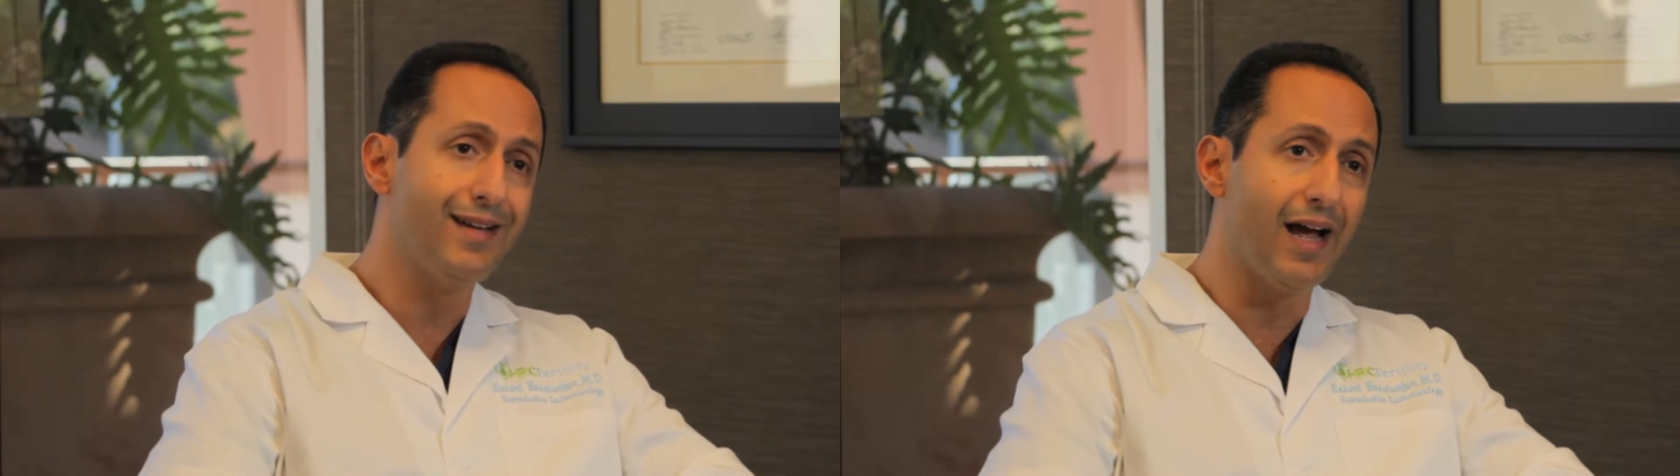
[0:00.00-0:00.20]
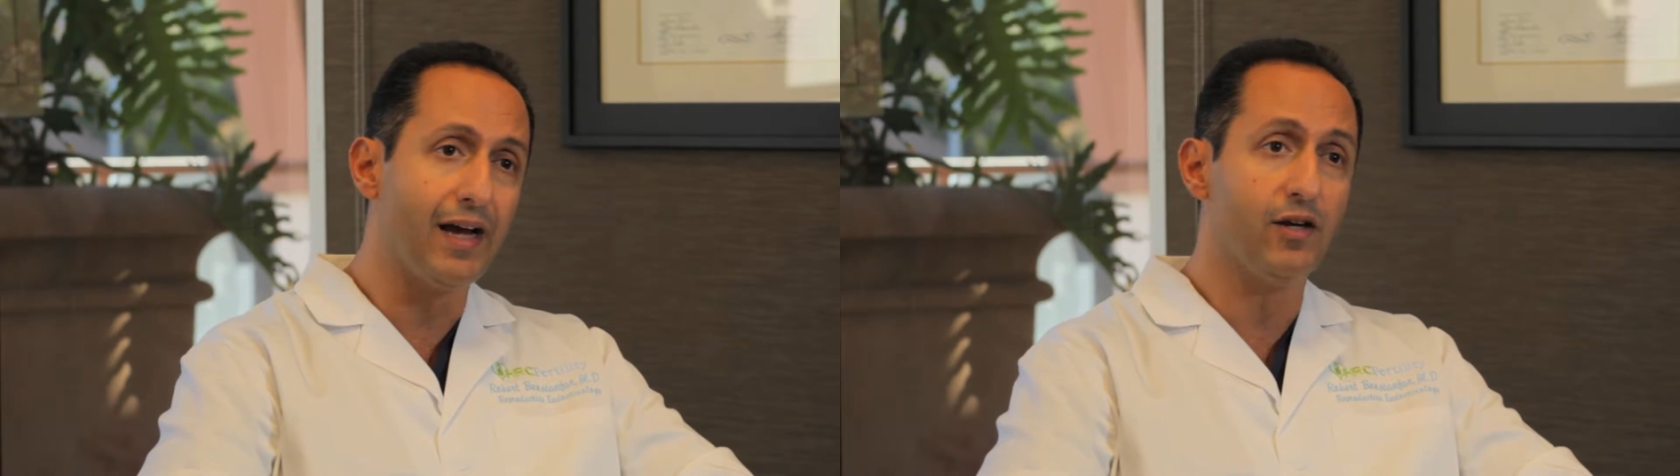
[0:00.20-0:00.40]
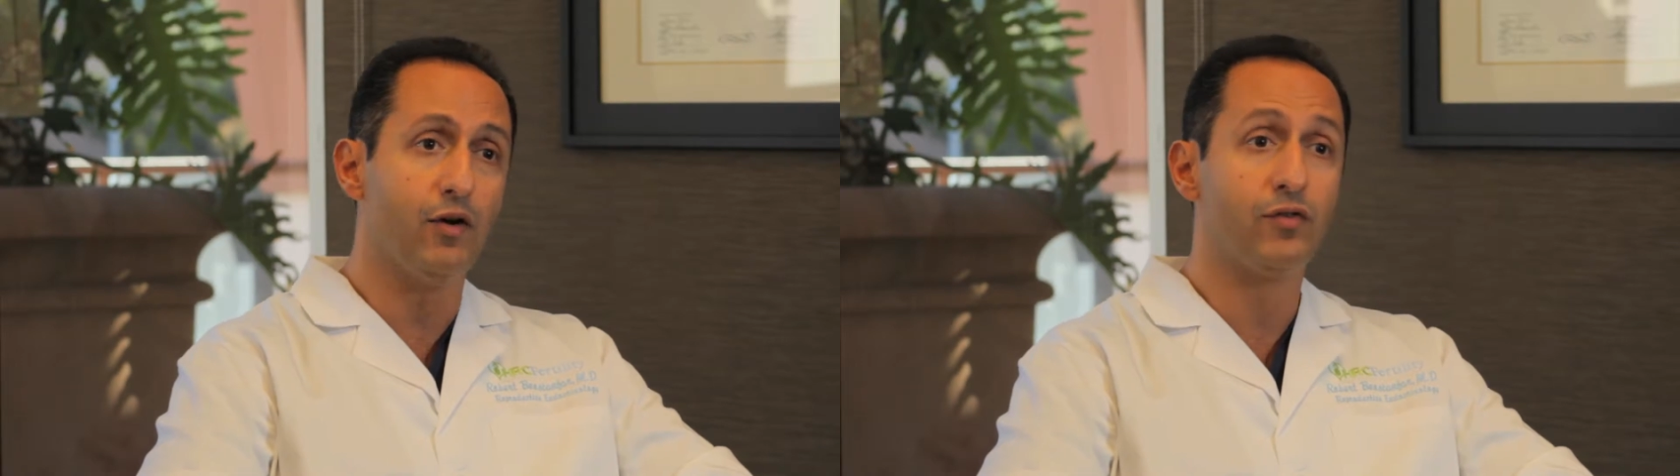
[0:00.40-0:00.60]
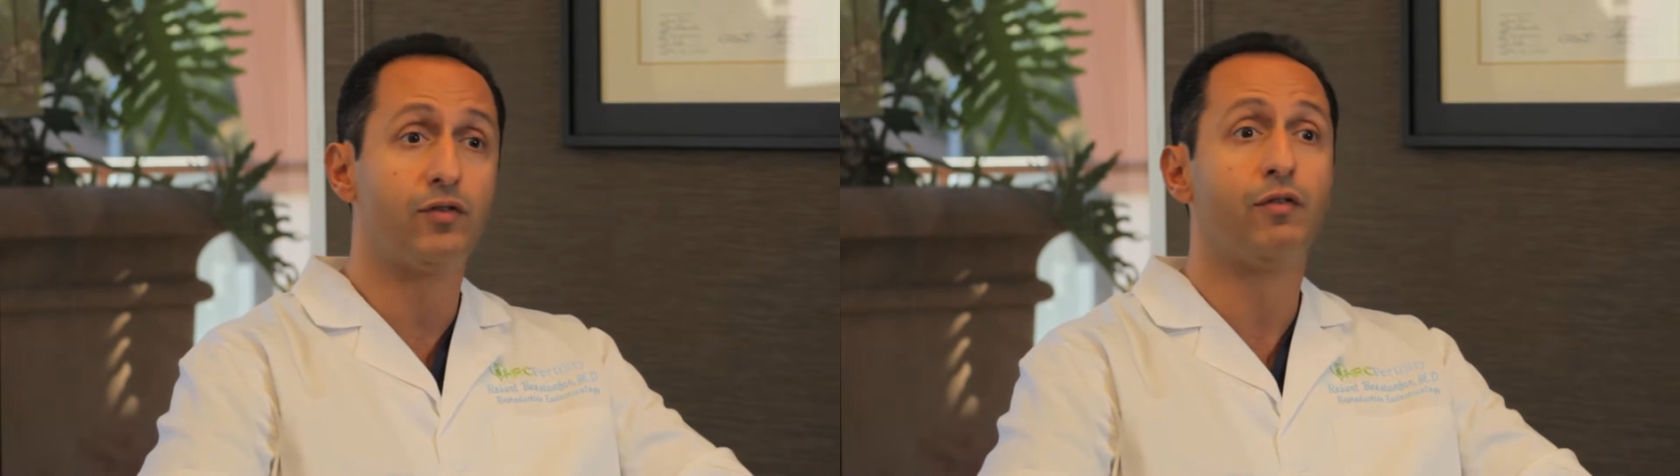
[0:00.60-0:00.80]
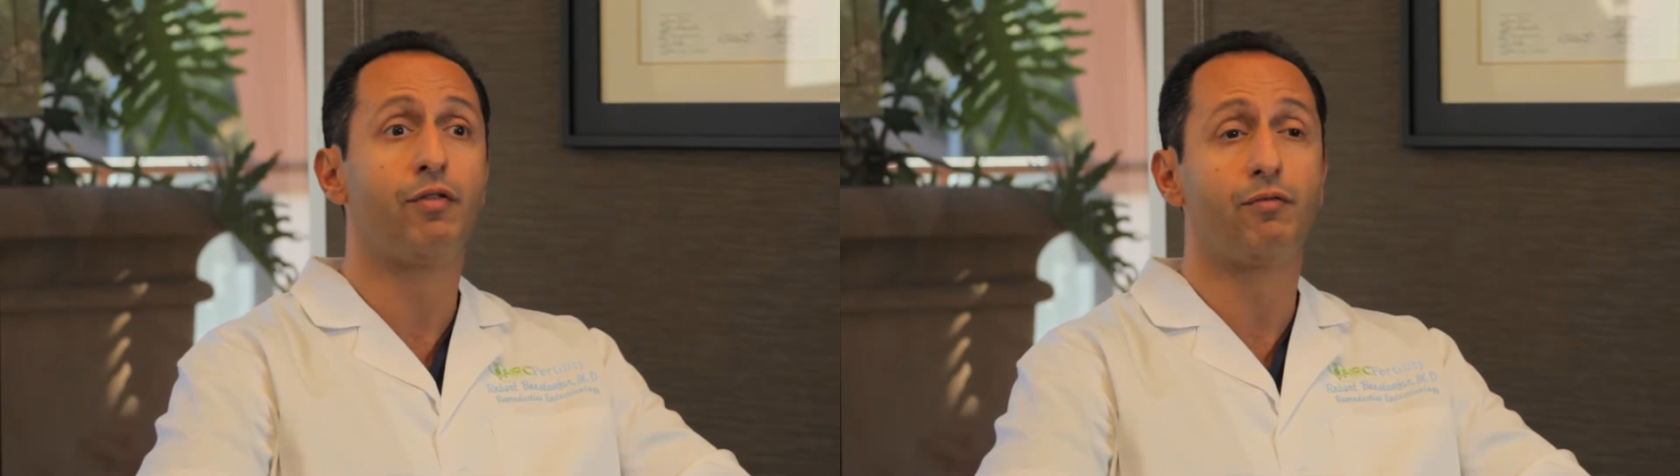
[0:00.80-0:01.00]
diagnosed
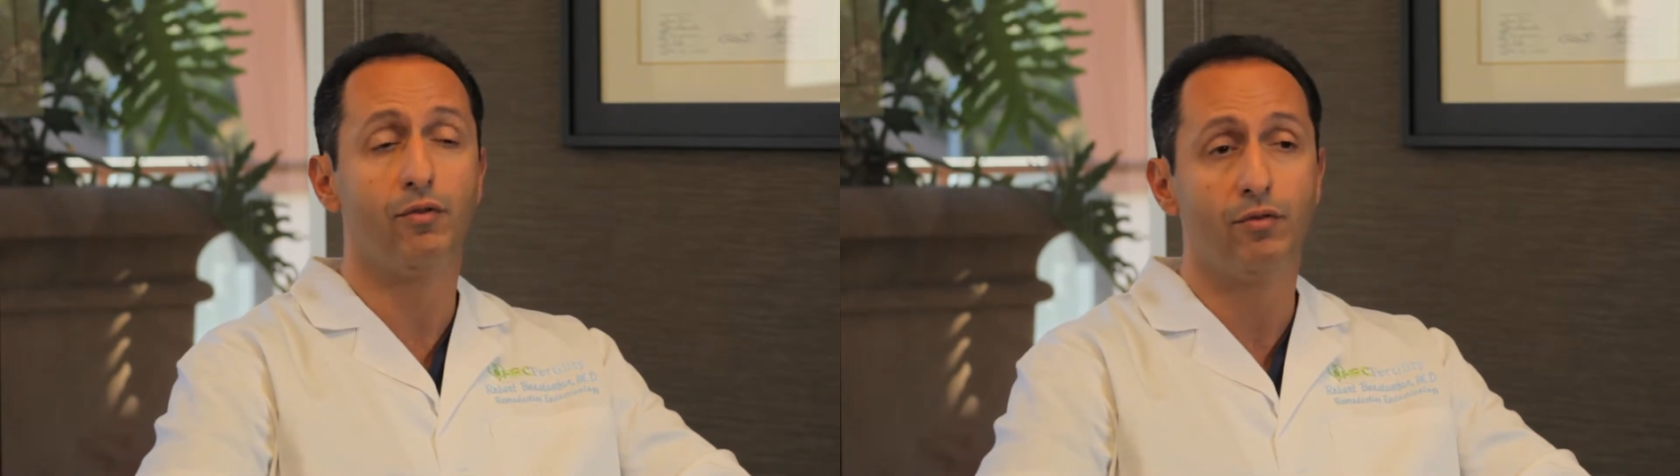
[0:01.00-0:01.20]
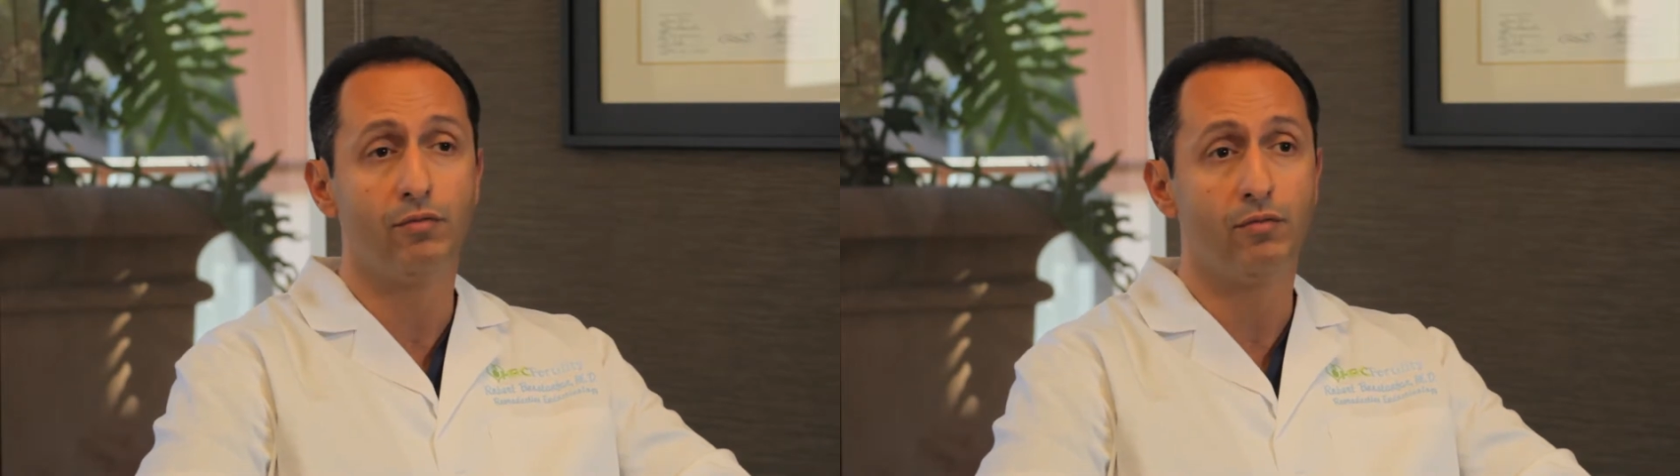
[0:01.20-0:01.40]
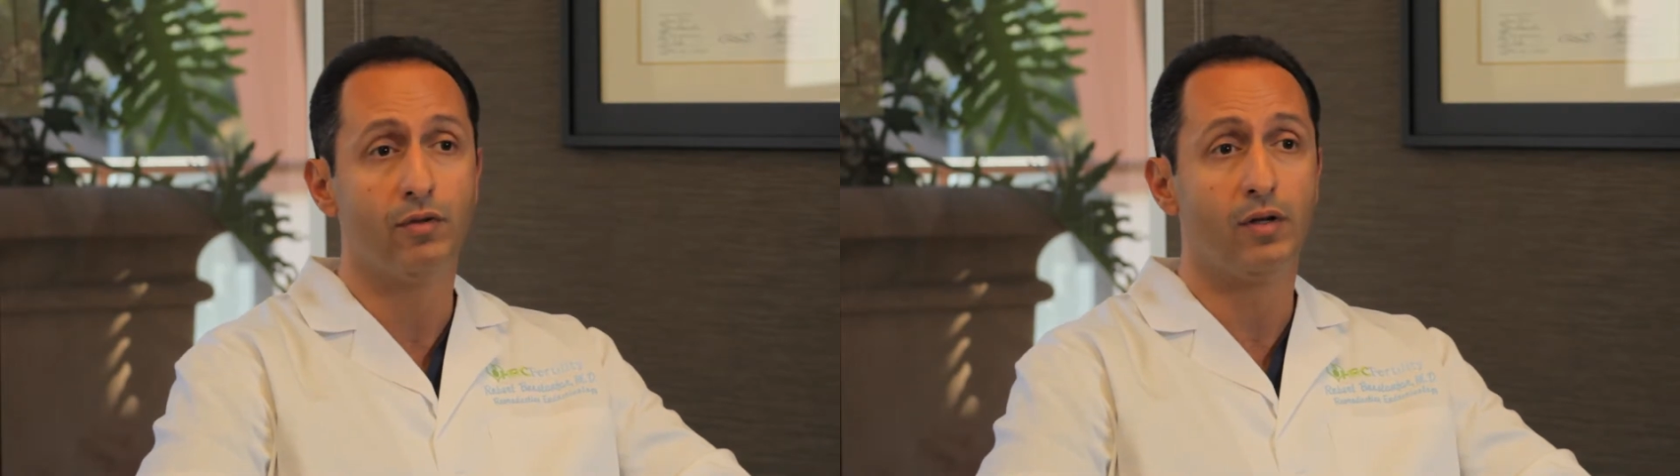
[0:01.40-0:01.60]
through